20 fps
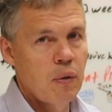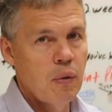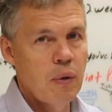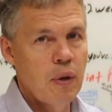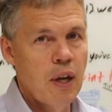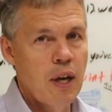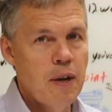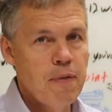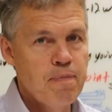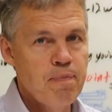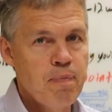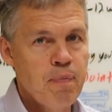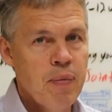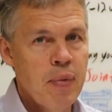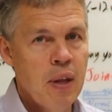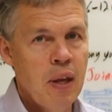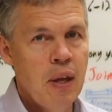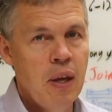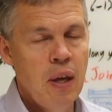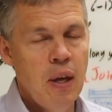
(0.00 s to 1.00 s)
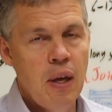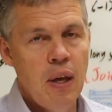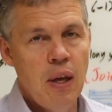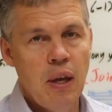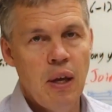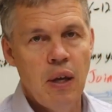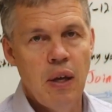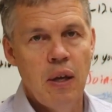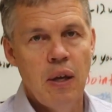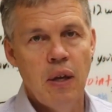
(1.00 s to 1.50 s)
Okay,
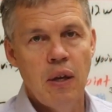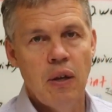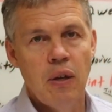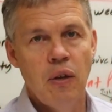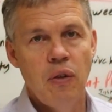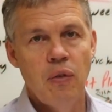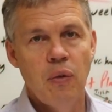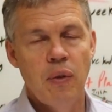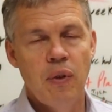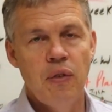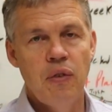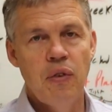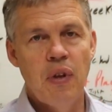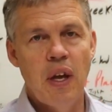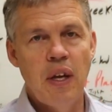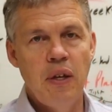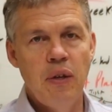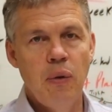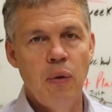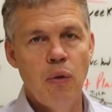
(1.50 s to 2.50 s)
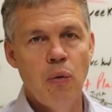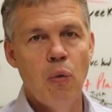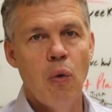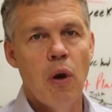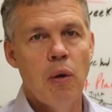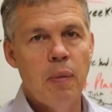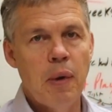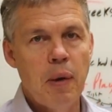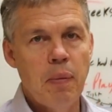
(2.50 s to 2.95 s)
so this is how you do the warm